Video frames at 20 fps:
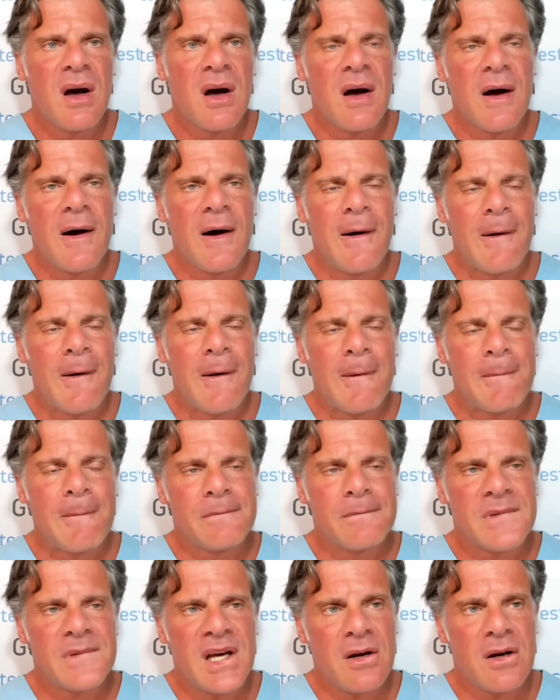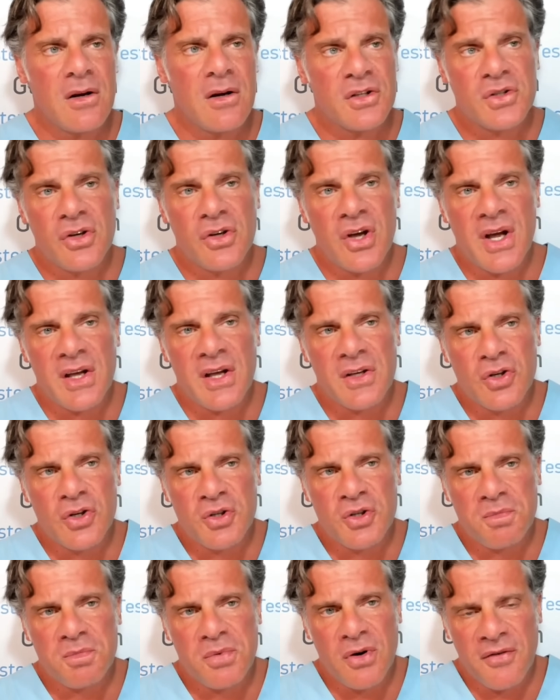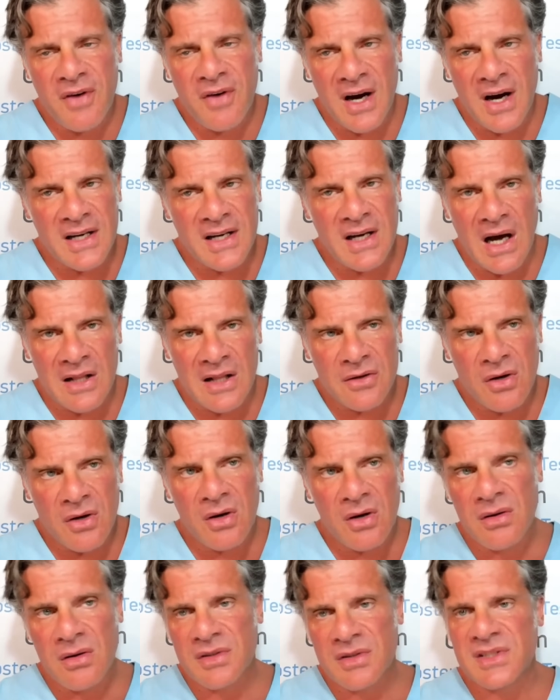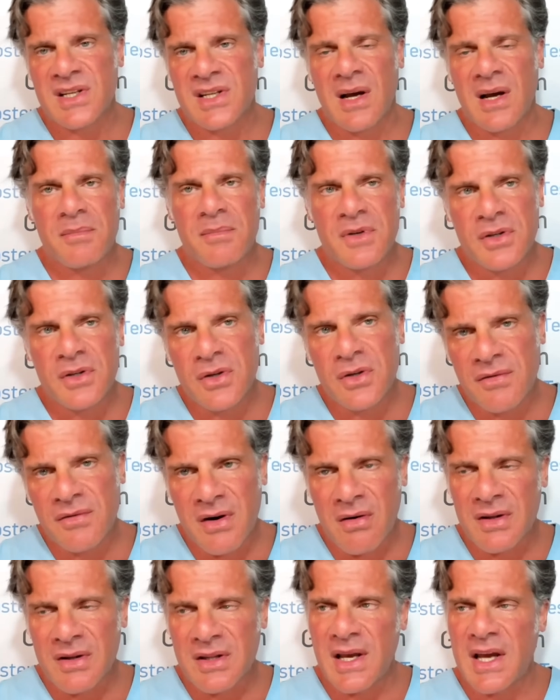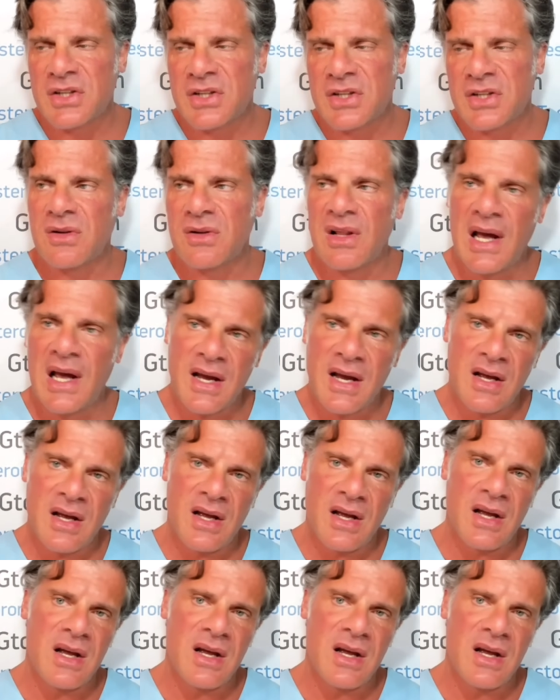And also you can use purified alcohol, some UV radiation like